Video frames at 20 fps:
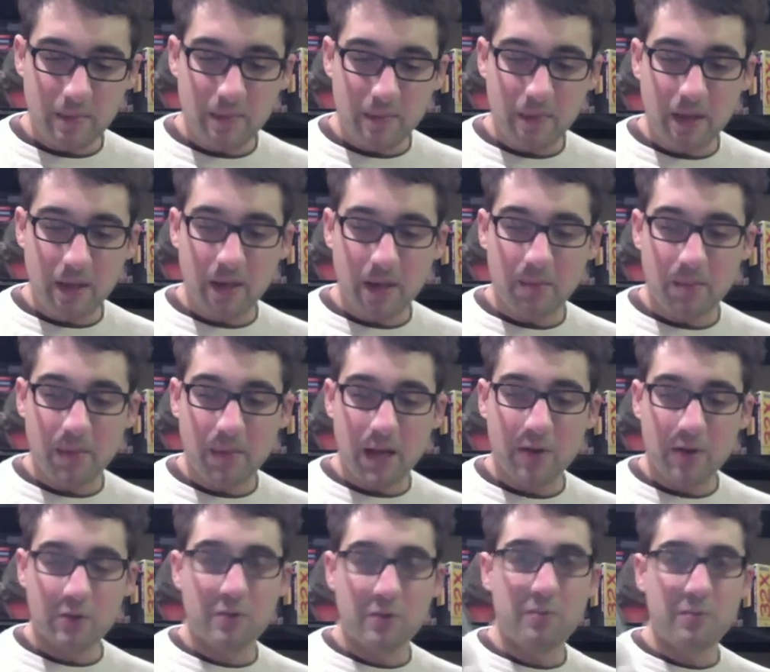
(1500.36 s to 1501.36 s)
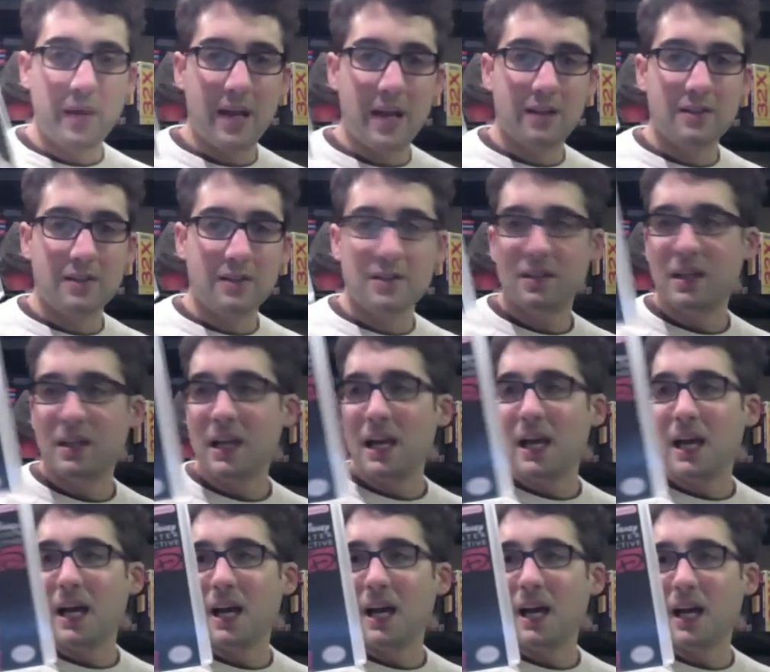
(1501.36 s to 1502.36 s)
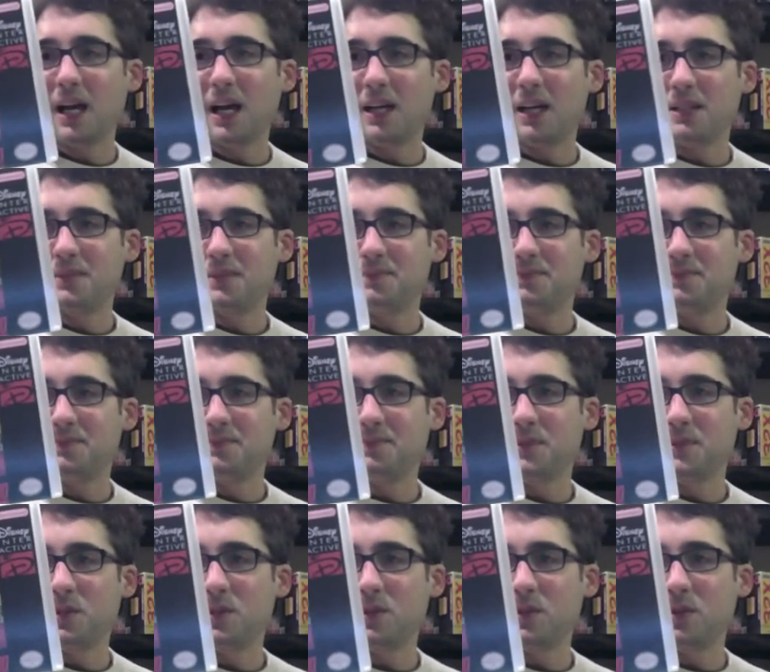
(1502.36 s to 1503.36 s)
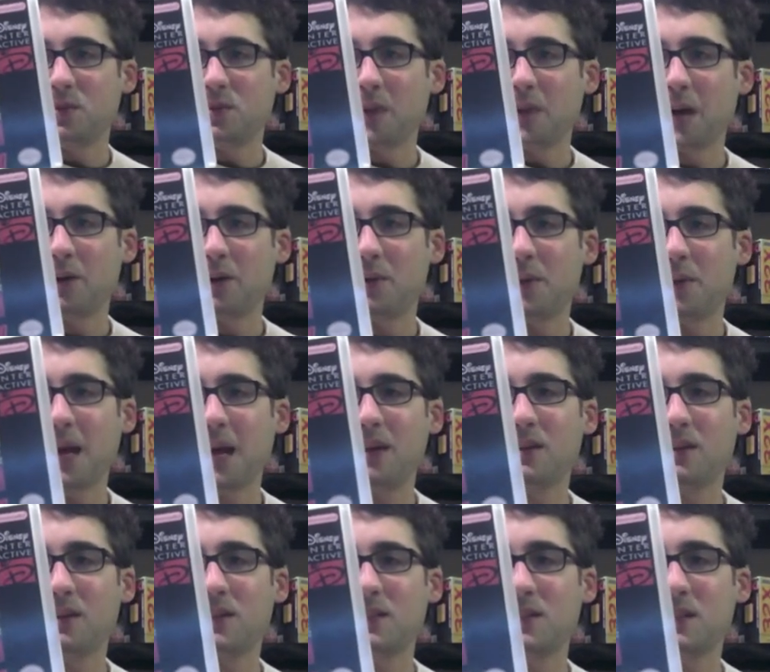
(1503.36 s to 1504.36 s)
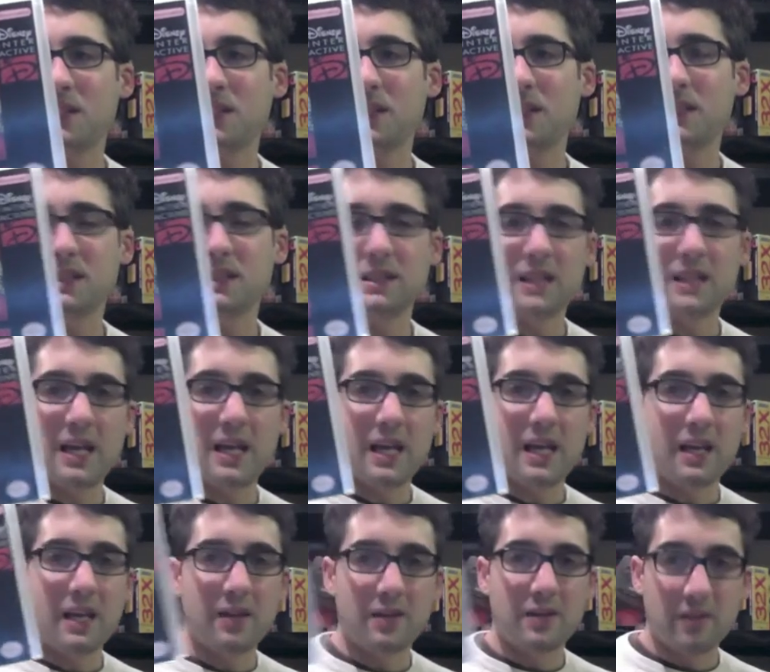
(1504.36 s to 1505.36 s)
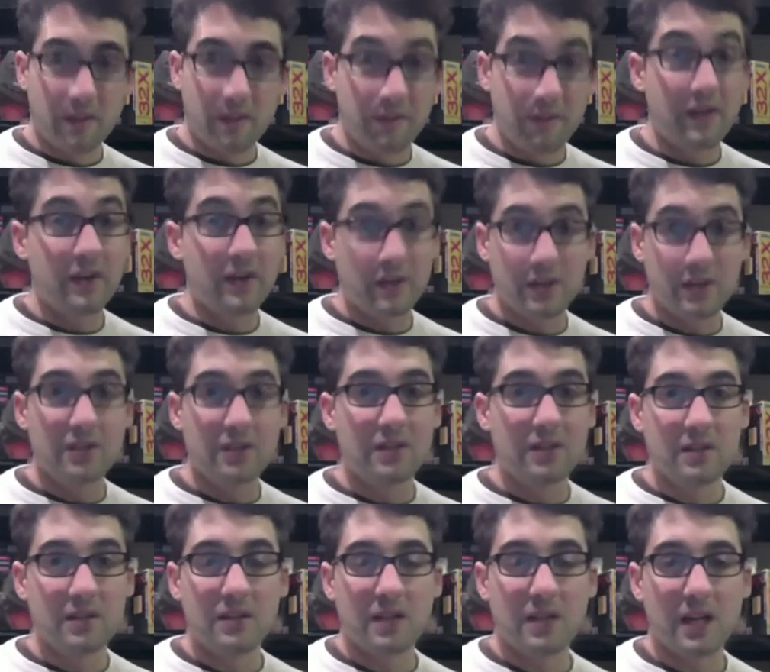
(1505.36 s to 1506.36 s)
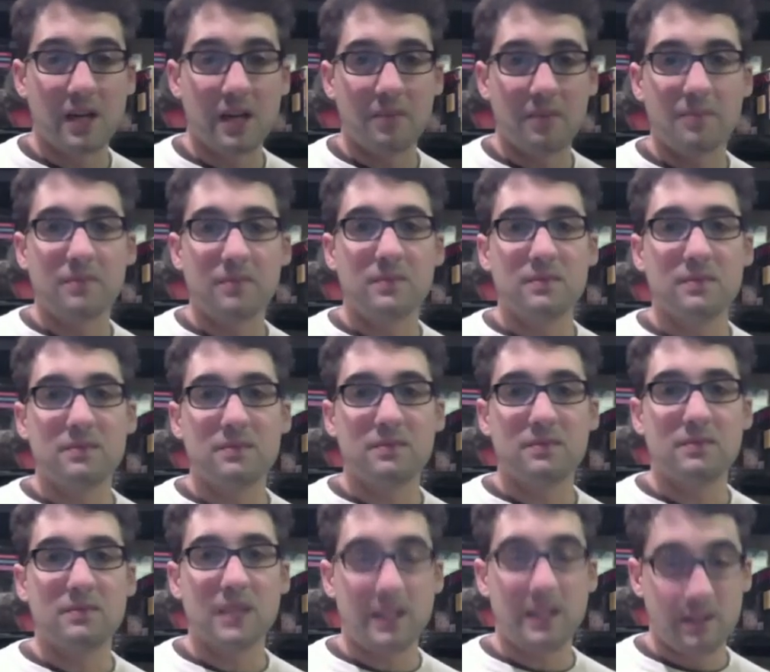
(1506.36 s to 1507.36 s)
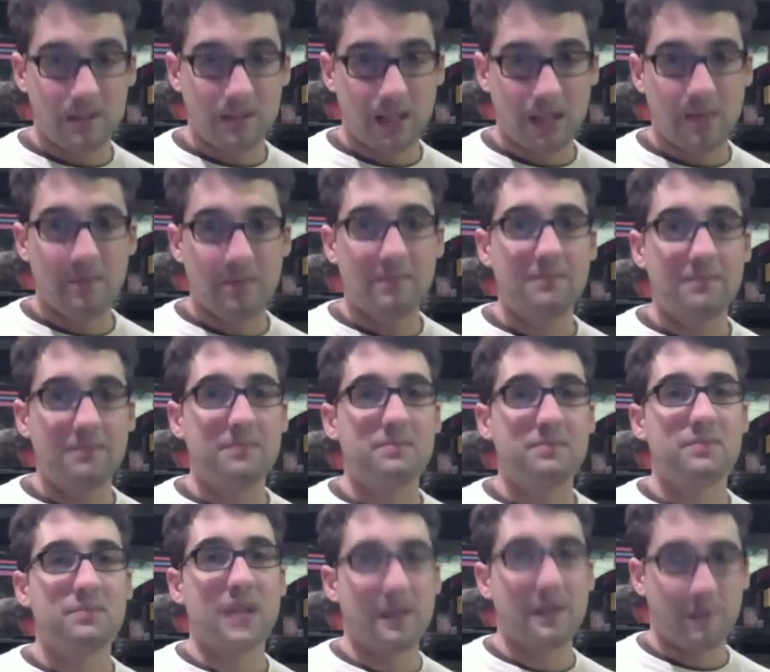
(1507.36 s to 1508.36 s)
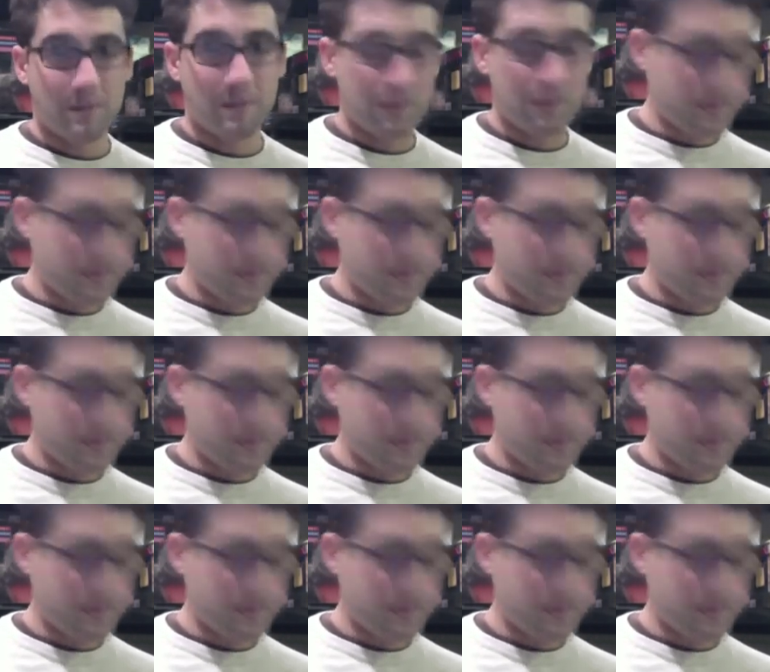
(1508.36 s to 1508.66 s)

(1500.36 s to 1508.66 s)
Maui Mallard, or Maui Mallard. This is a very good hidden gem platformer.